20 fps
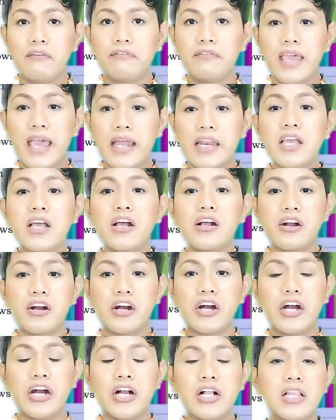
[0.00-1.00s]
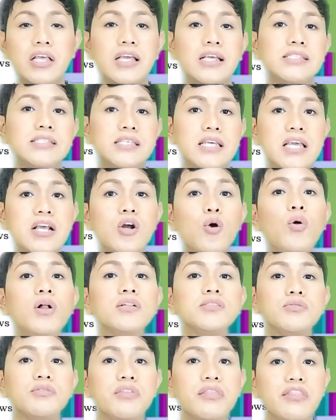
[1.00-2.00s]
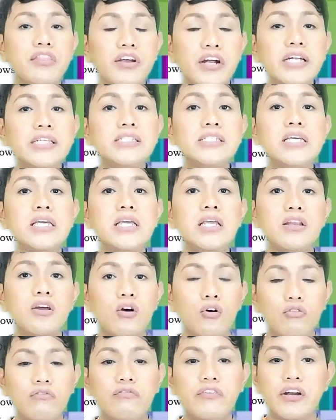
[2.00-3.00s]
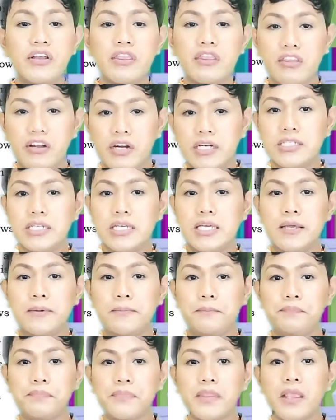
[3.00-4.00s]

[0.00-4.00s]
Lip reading: of getting a girl is equal to 13 over 30.